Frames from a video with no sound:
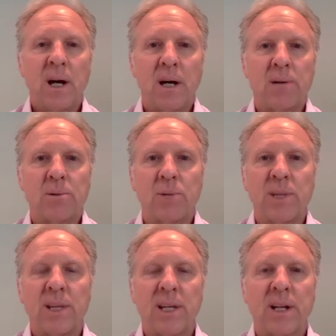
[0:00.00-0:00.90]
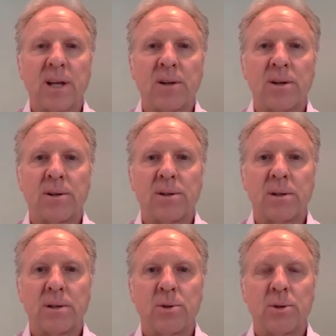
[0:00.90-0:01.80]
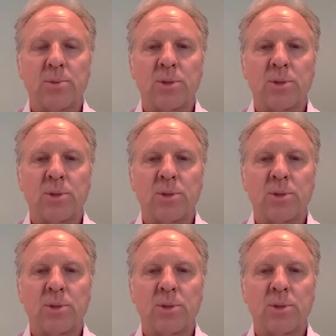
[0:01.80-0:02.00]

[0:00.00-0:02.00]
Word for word: Uh, we think another group